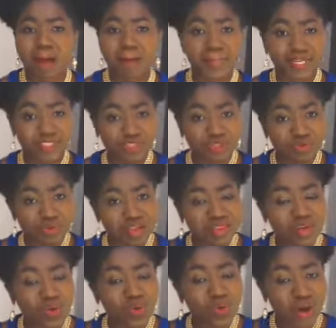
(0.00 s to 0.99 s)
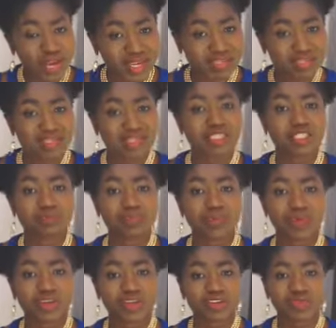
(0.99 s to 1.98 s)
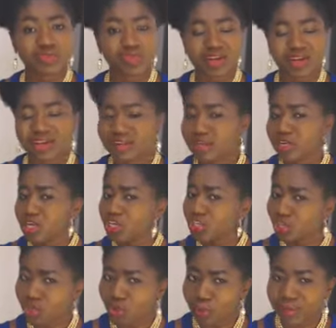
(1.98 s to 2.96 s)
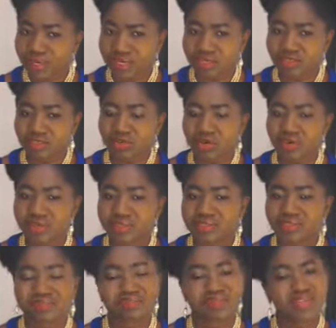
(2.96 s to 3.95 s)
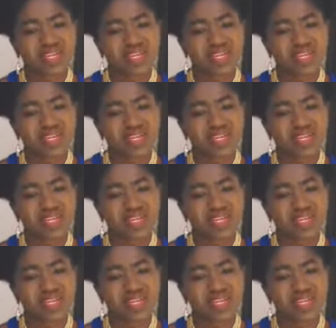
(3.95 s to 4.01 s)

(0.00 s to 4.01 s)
But during the quiescent period of work, nobody saw it.